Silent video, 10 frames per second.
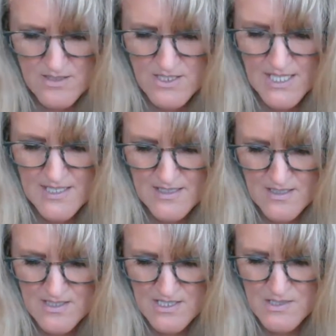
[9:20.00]
taking the
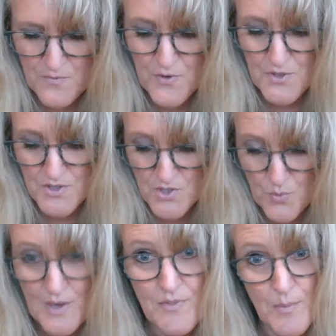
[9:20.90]
seats furthest
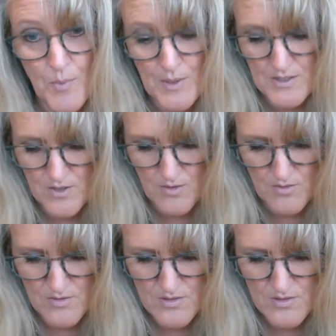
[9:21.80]
away from the window.